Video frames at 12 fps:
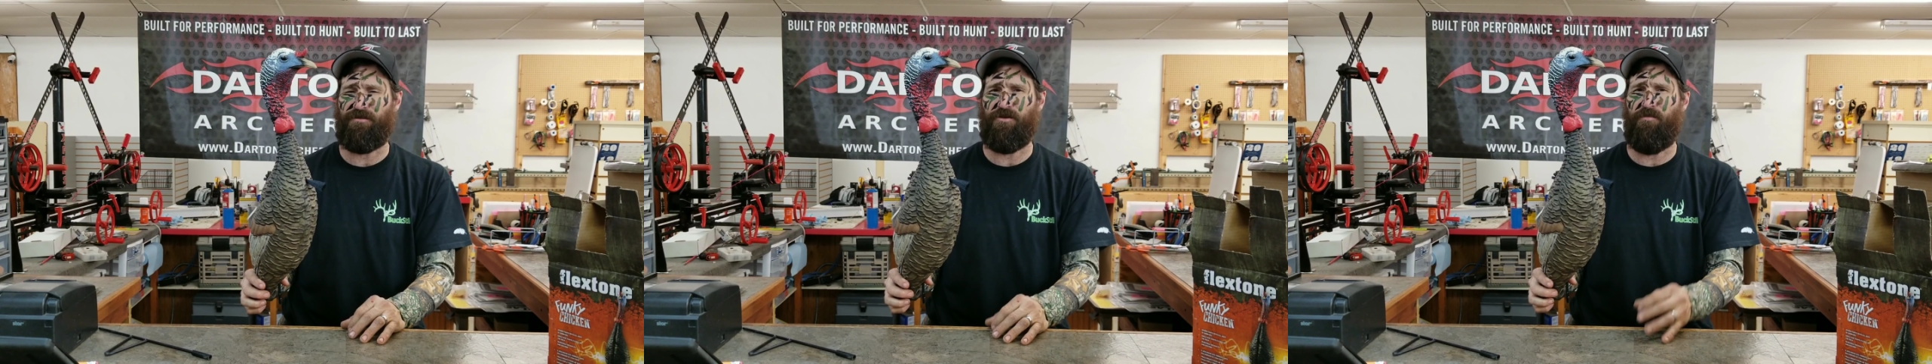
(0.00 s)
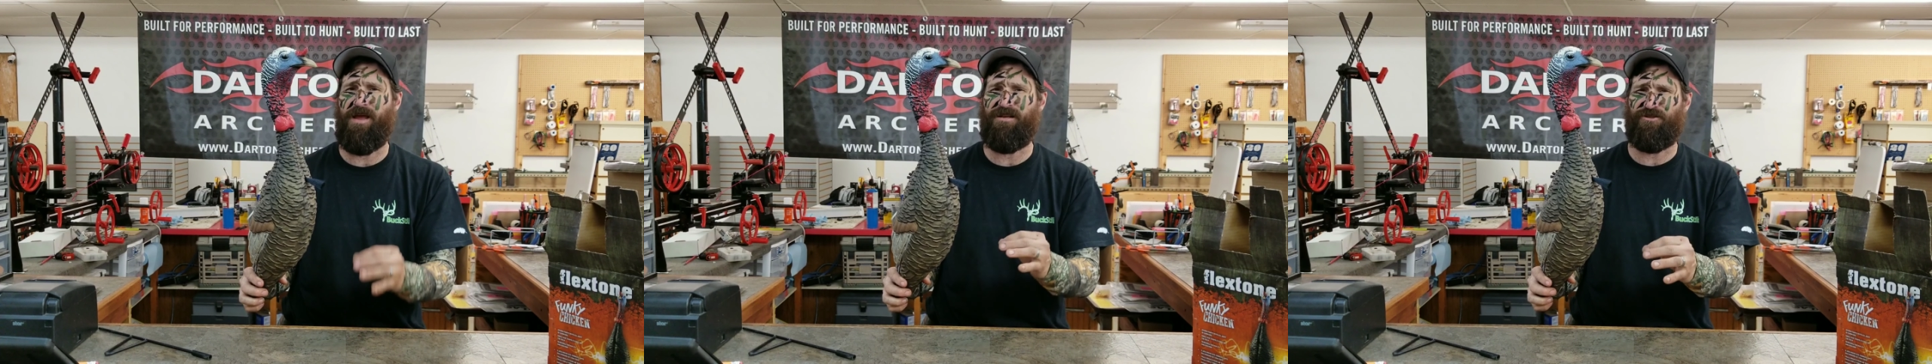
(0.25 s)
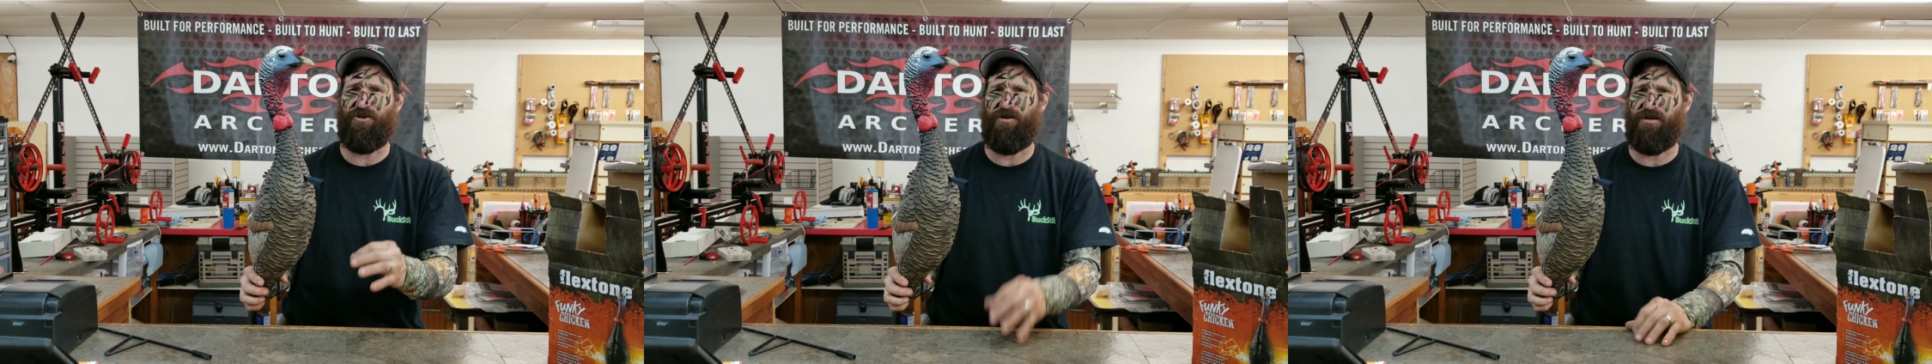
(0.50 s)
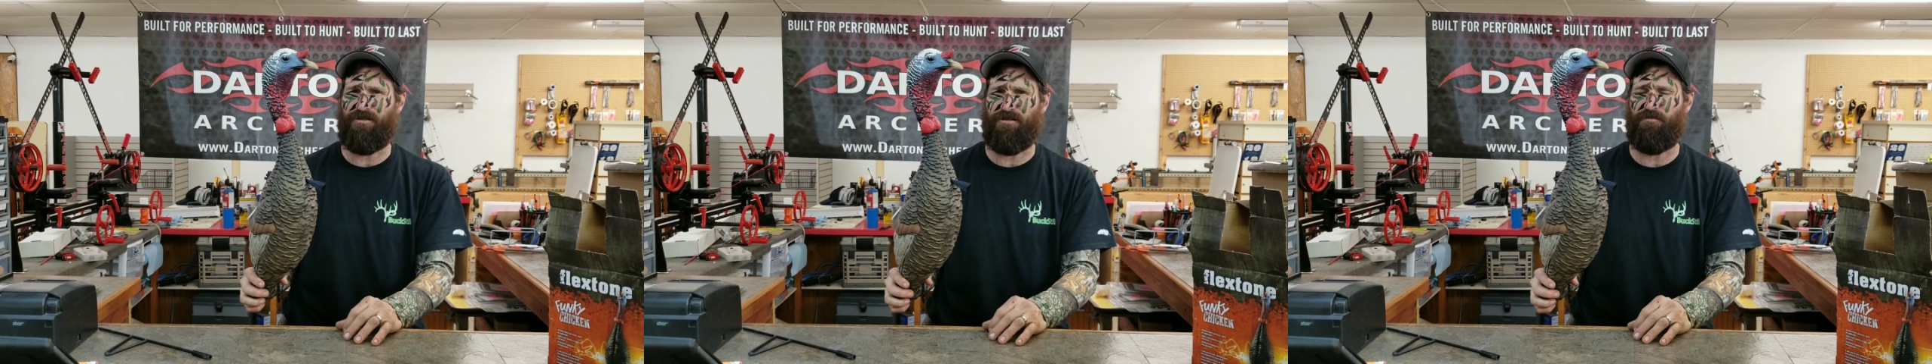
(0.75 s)
So make sure
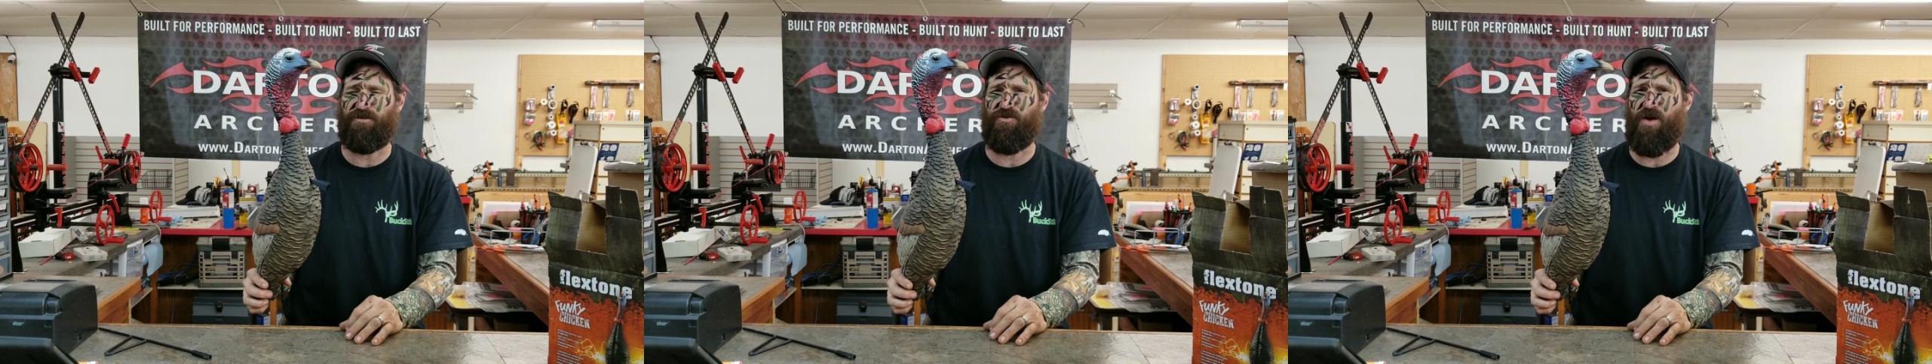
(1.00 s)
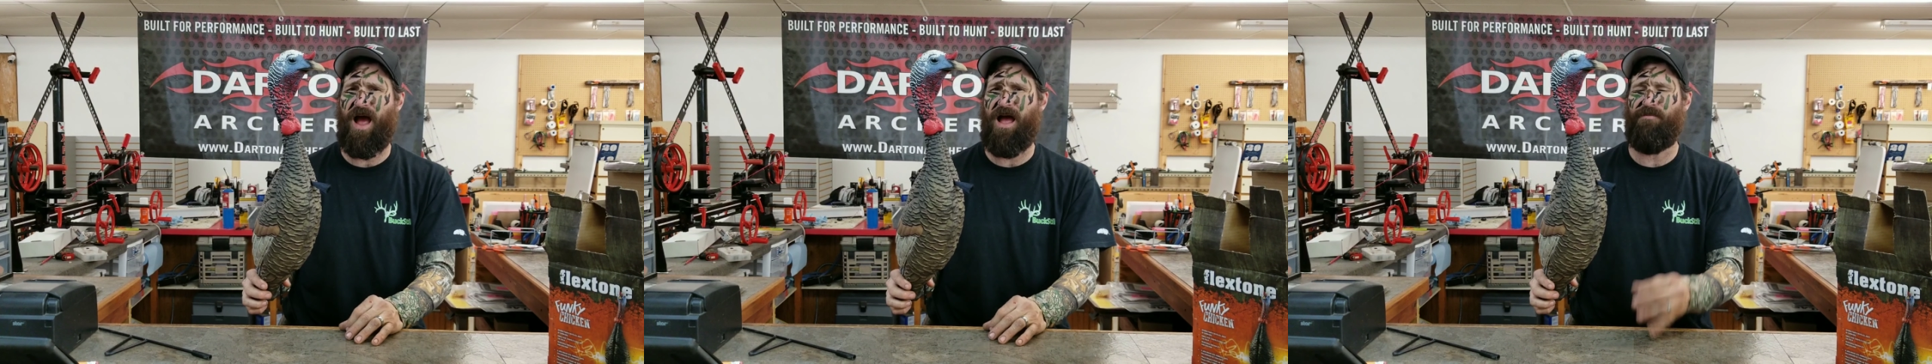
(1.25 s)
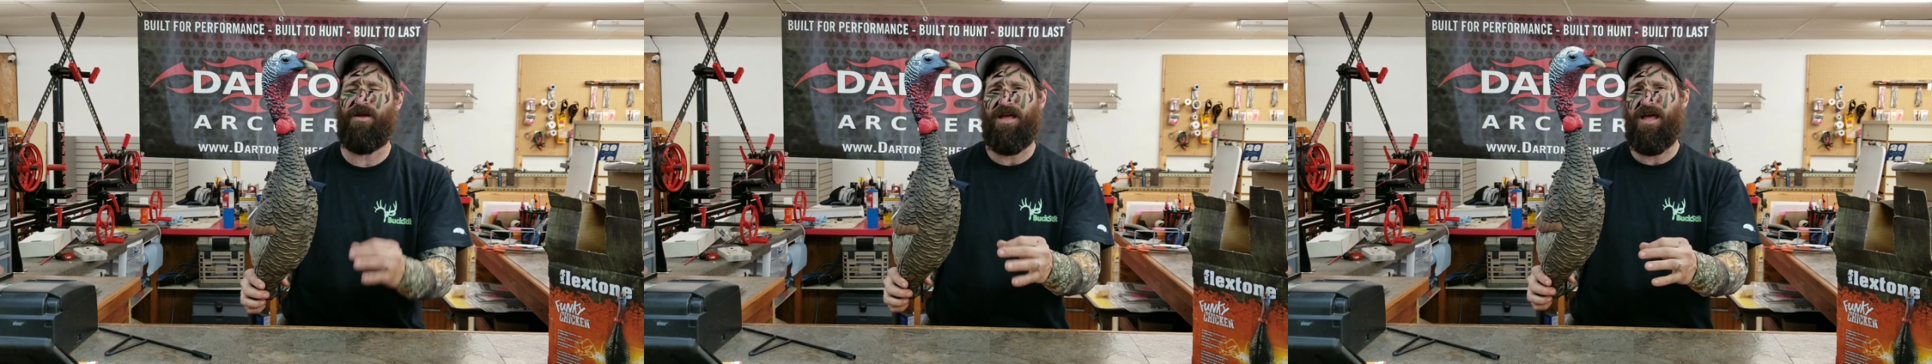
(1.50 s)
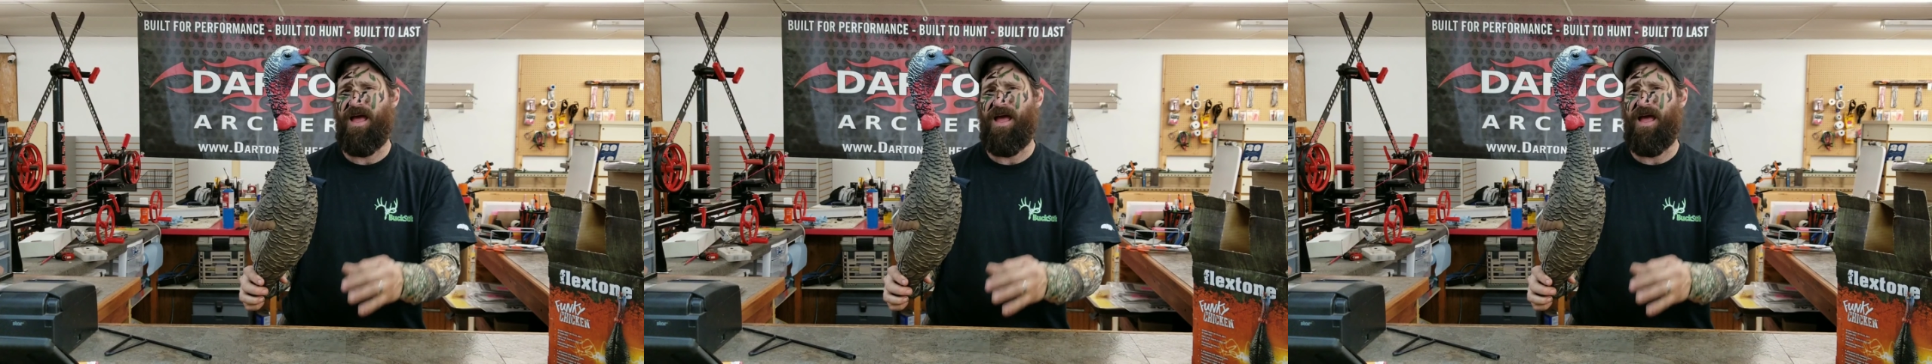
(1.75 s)
to subscribe